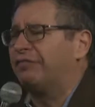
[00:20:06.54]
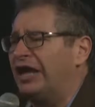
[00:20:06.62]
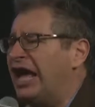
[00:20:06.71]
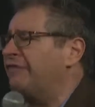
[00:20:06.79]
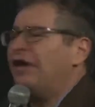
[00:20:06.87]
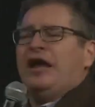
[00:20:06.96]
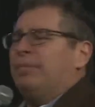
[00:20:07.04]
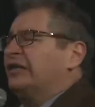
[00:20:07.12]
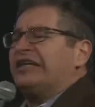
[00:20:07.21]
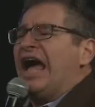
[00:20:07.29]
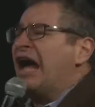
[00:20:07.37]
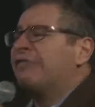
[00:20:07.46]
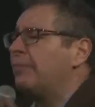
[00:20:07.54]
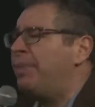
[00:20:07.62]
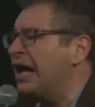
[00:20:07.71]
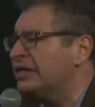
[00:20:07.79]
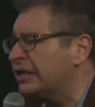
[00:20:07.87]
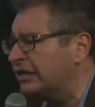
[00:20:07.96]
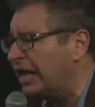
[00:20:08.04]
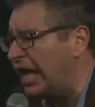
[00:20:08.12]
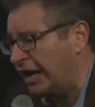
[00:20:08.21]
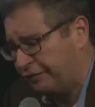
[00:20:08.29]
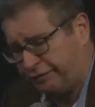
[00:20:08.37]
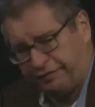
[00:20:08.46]
life, but to have abundant
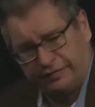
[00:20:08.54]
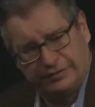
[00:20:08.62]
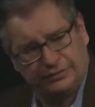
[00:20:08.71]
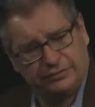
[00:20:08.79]
life